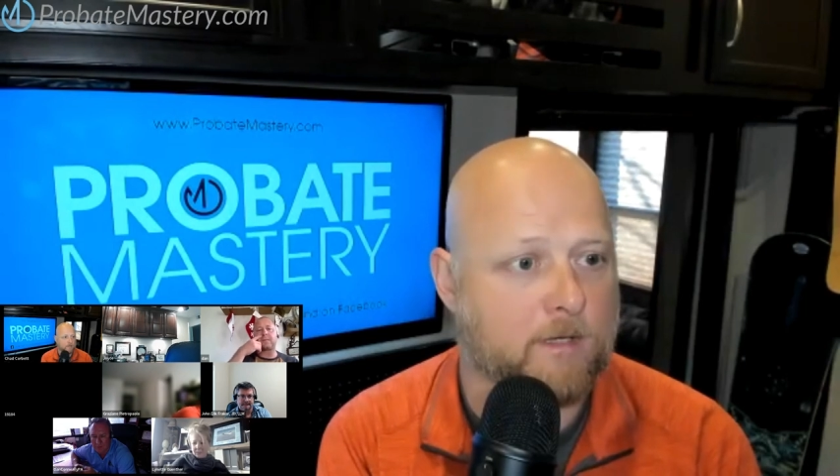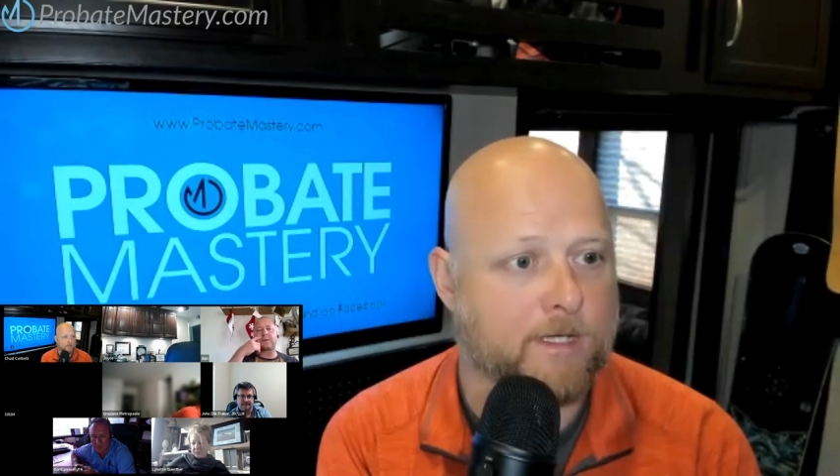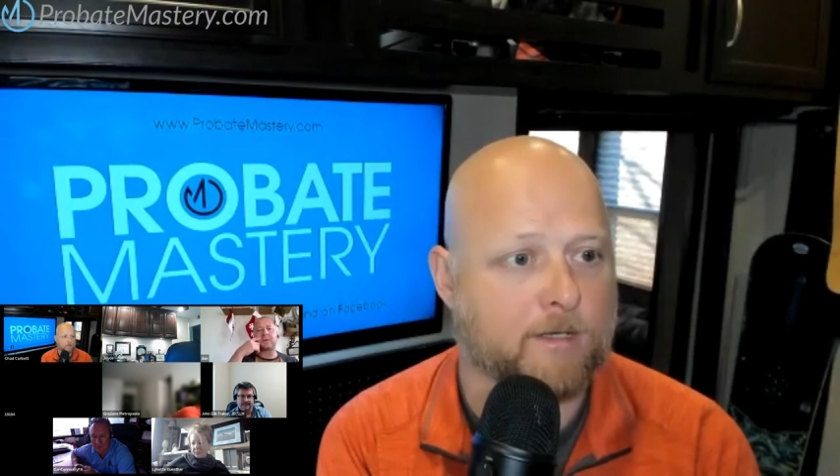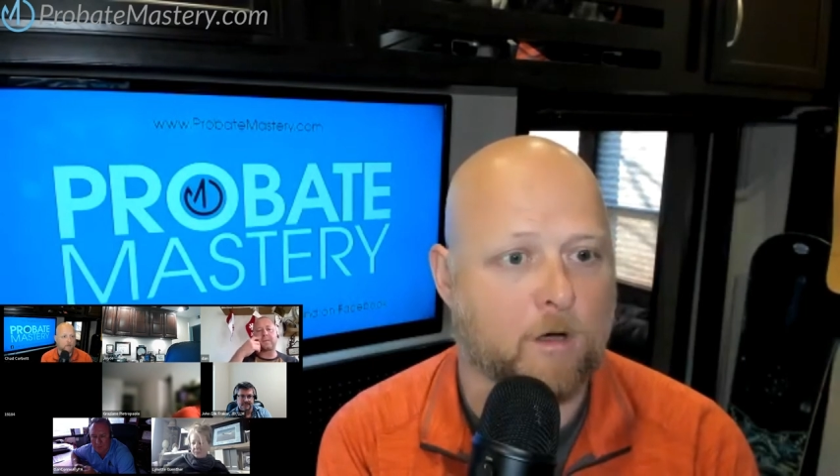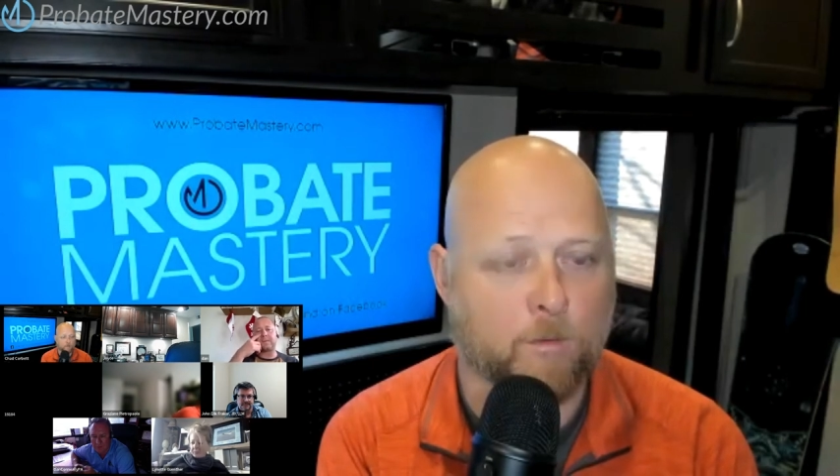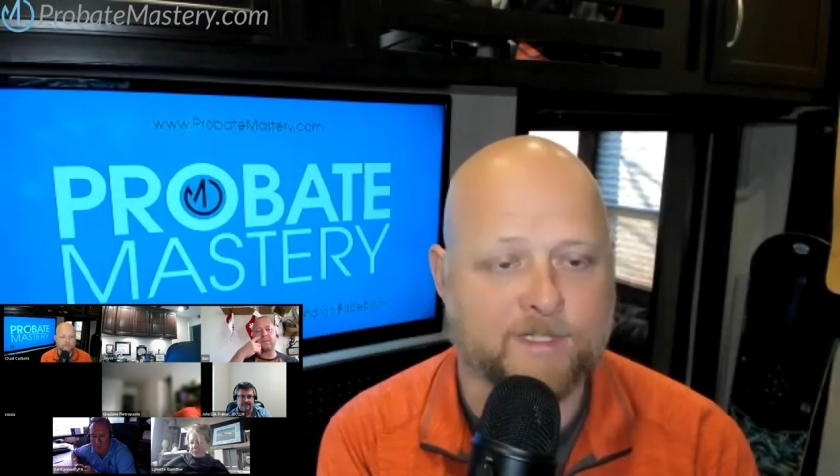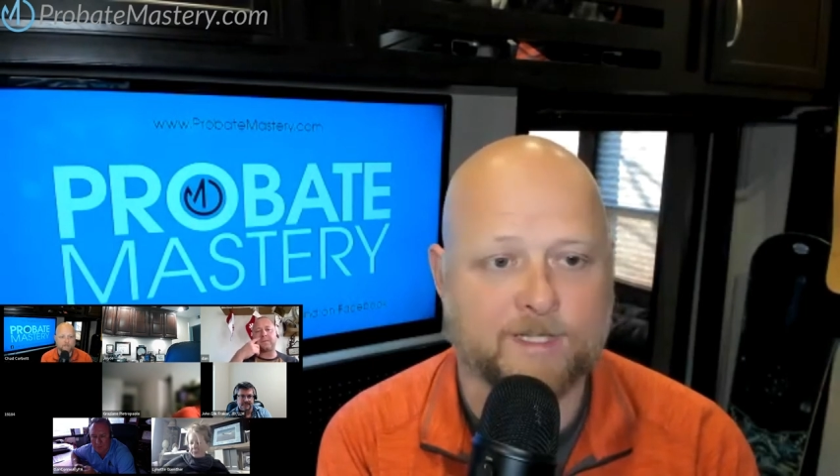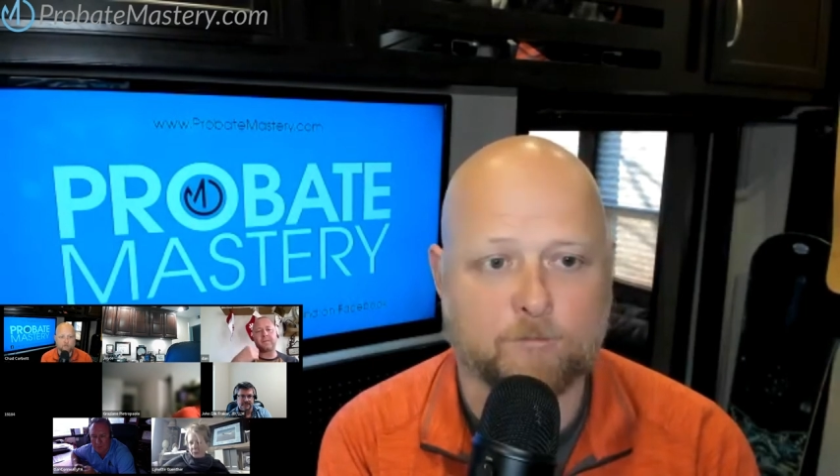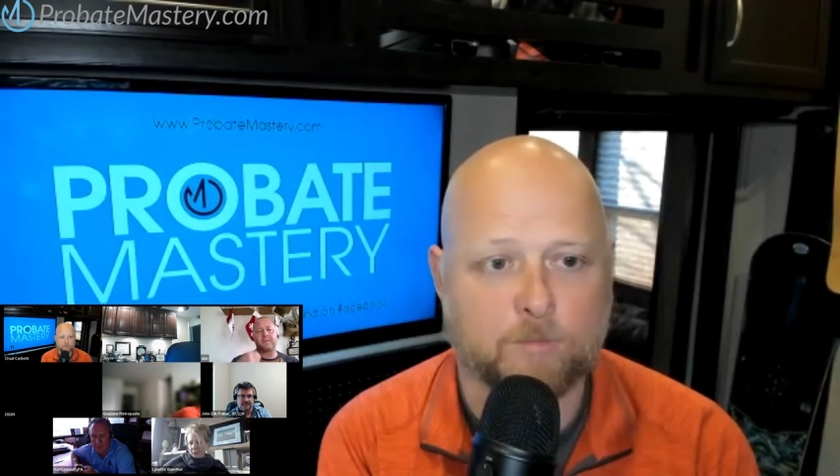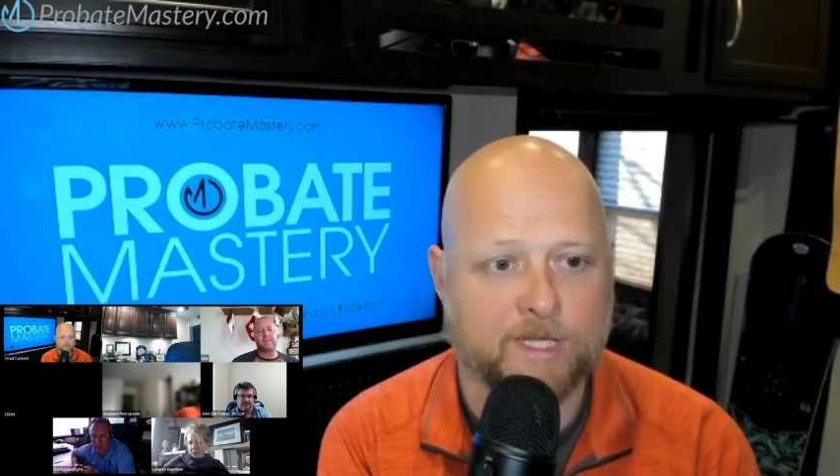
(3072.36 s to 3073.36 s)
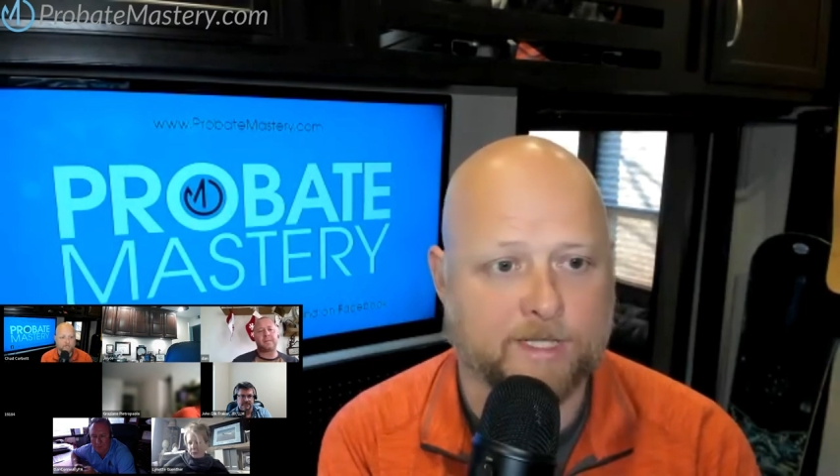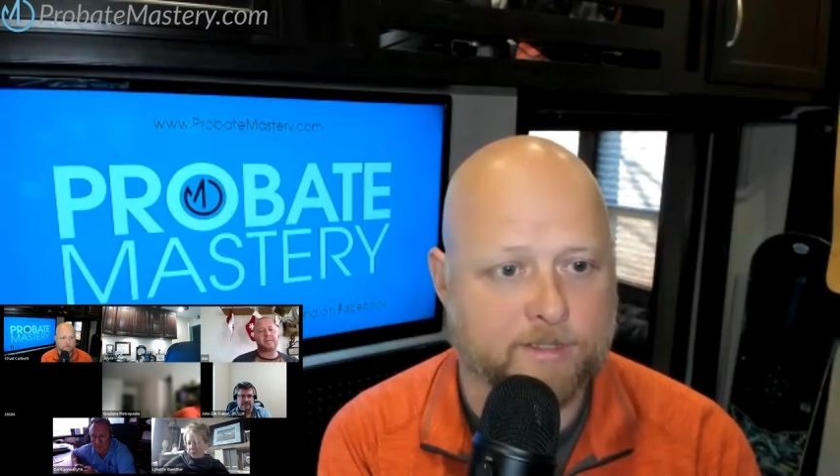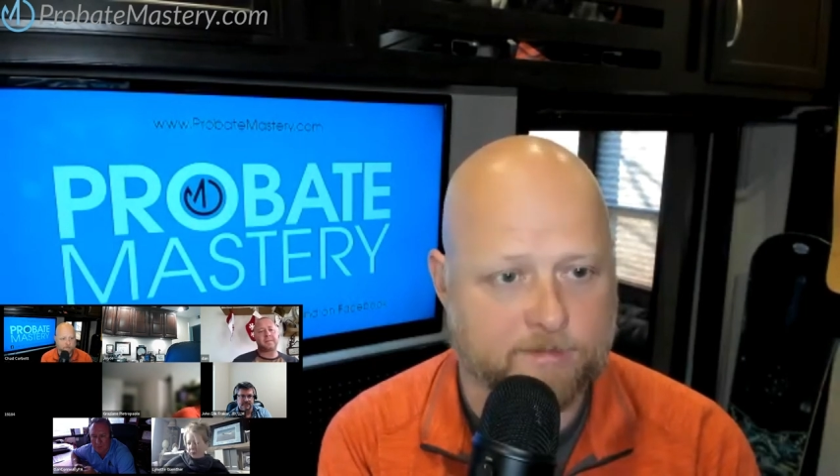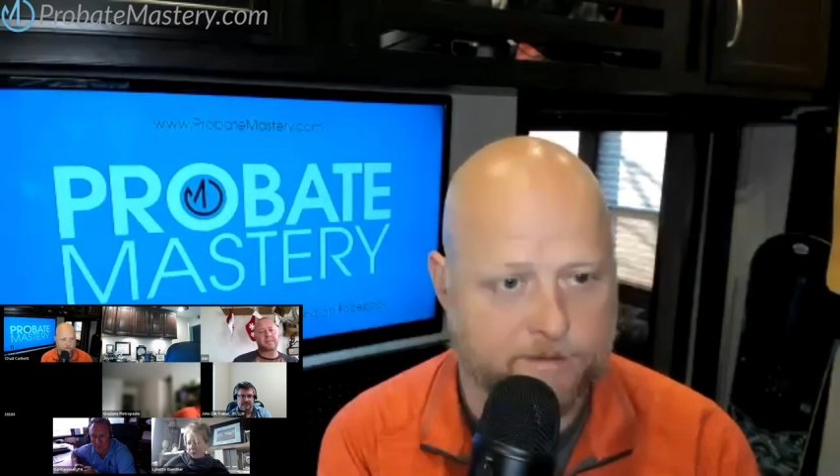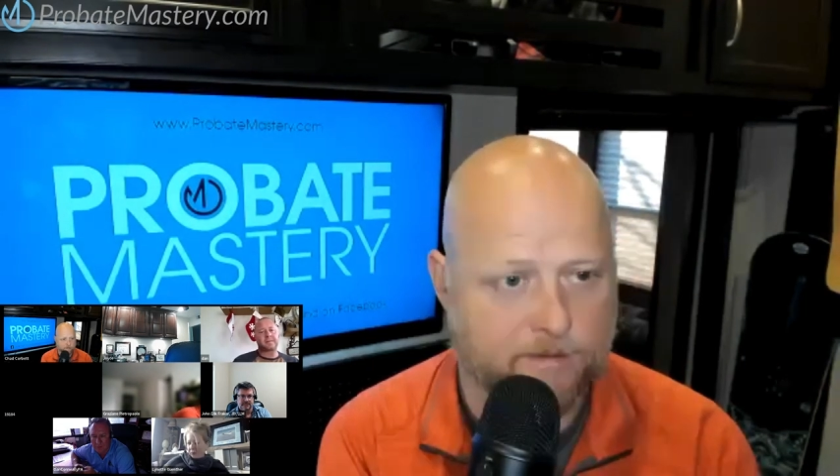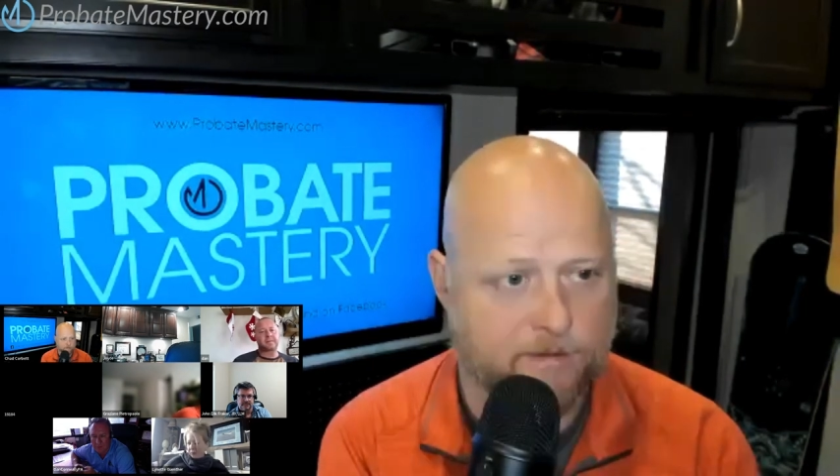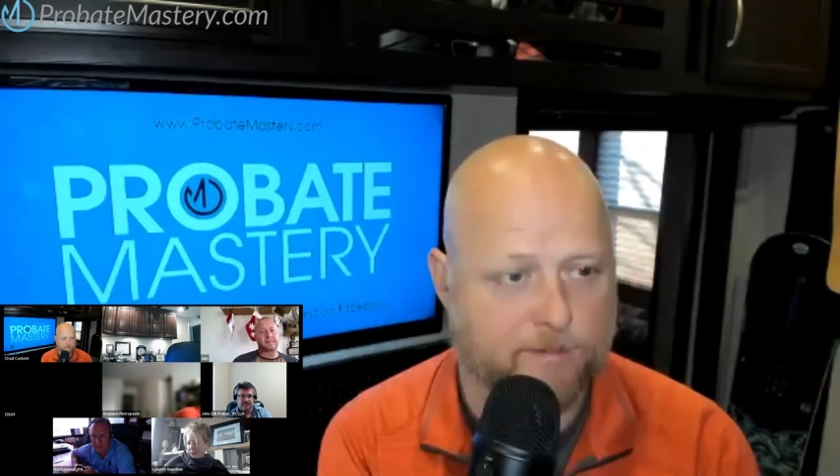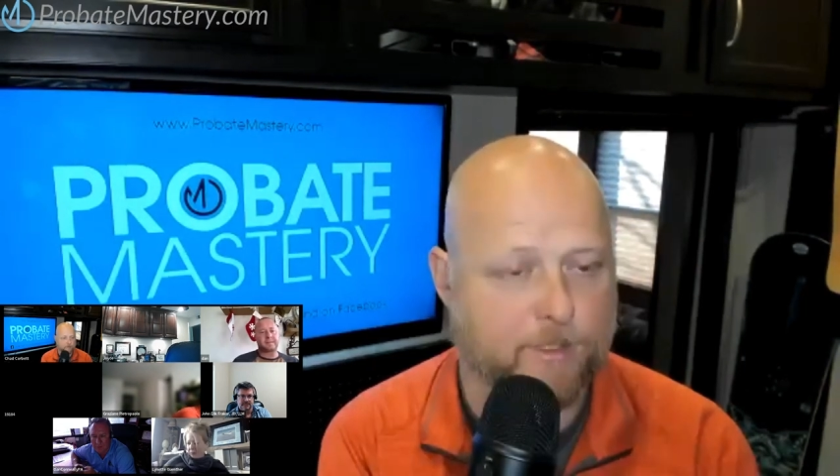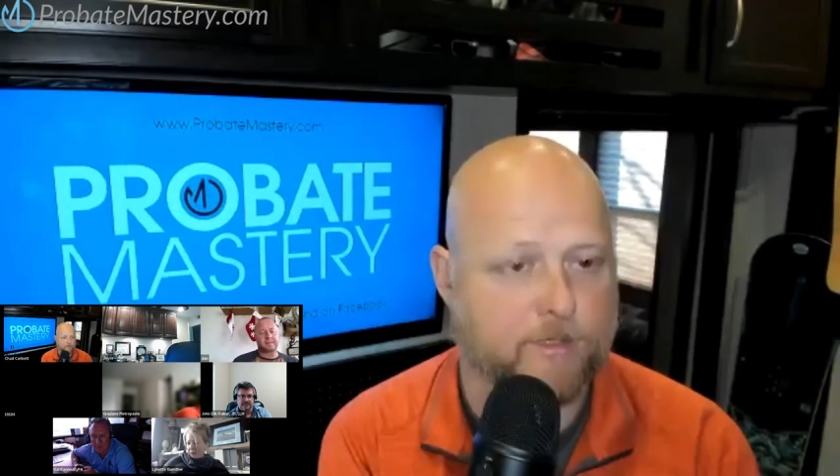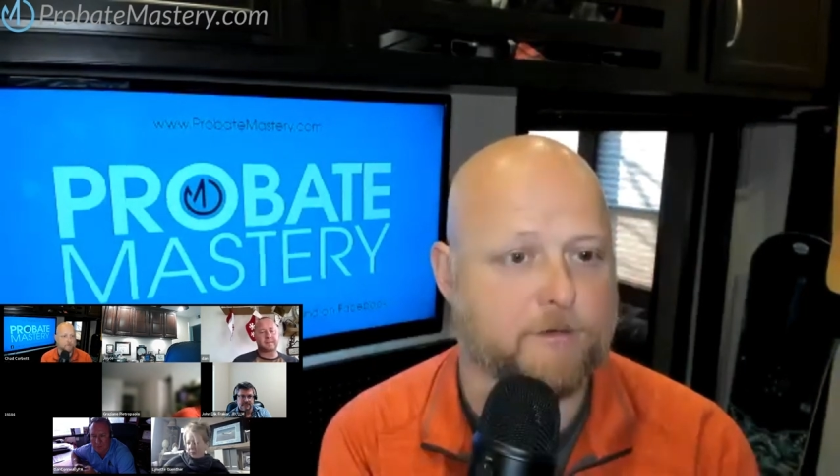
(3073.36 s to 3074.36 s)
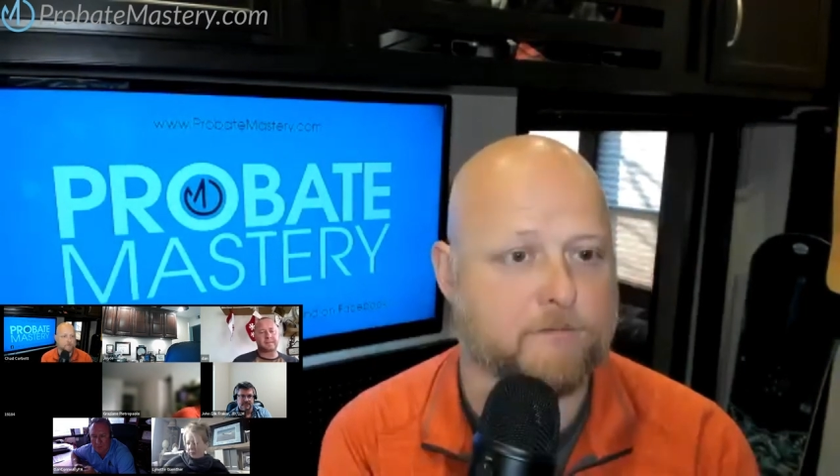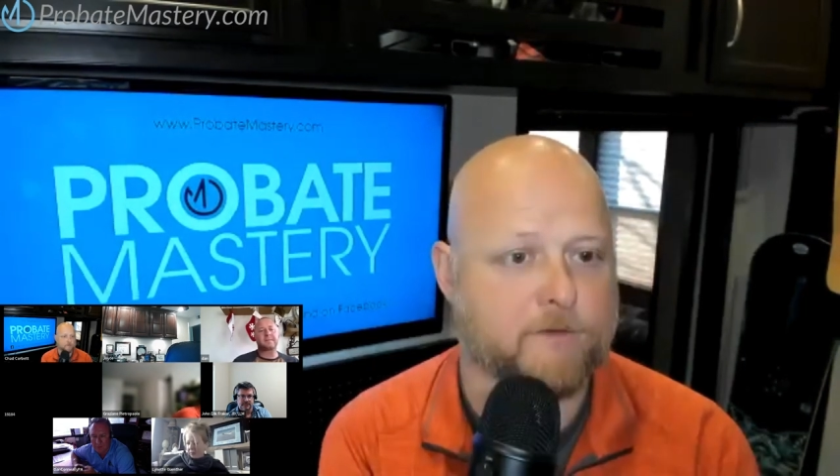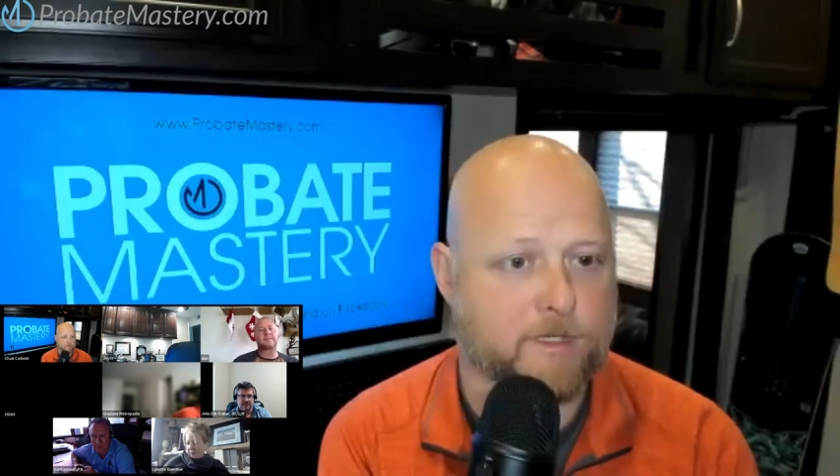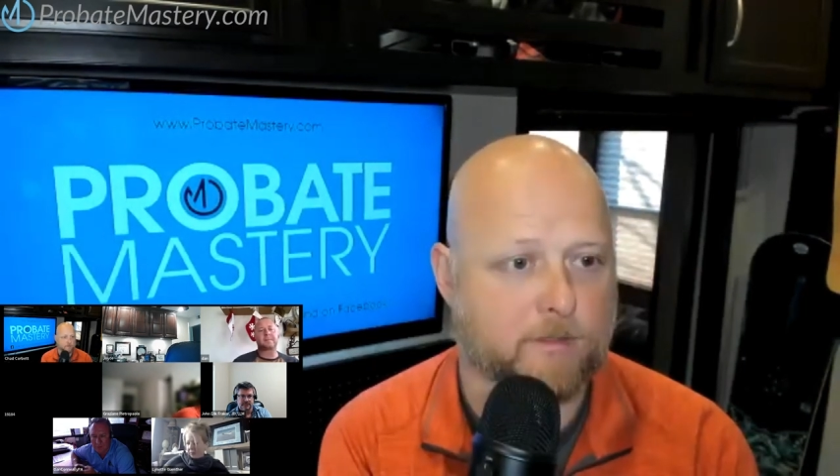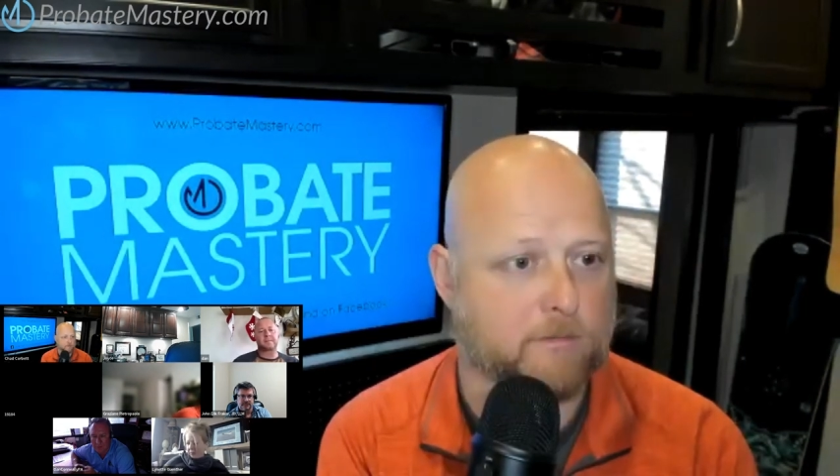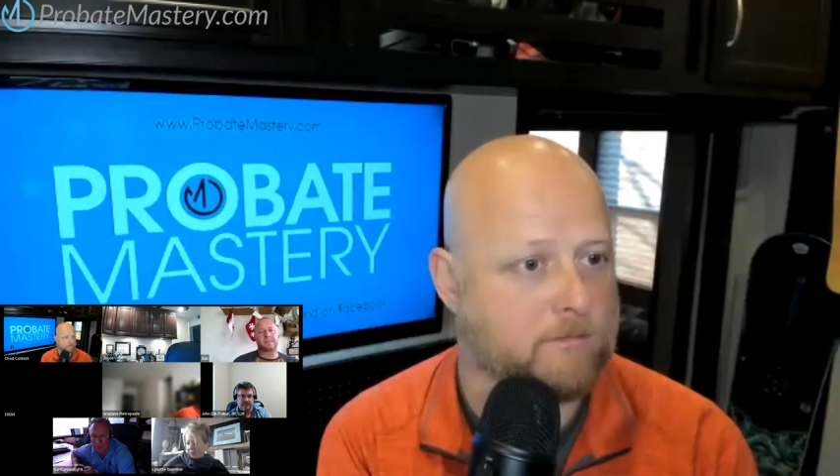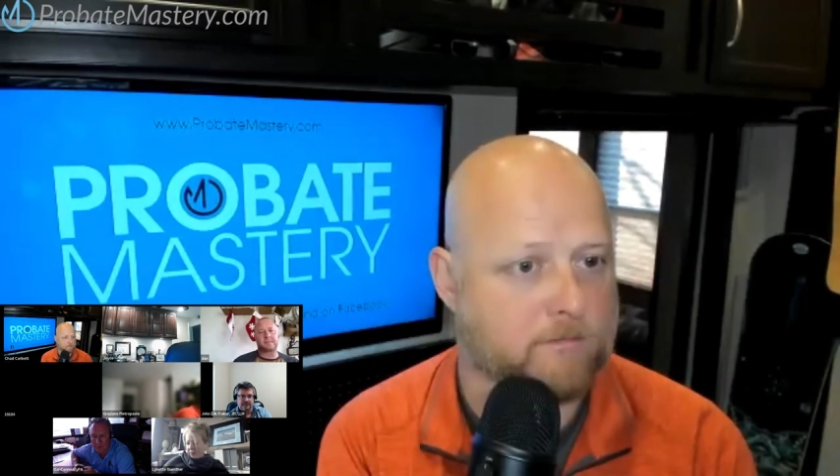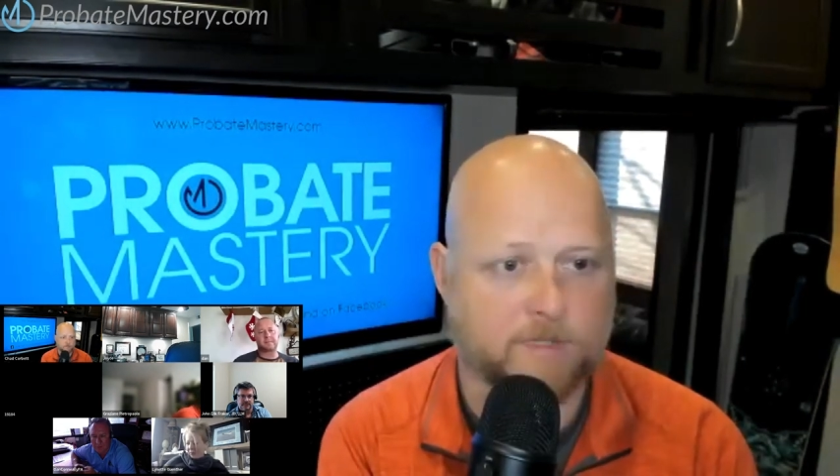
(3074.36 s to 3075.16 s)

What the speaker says: And always have a blank listing agreement in your vehicle.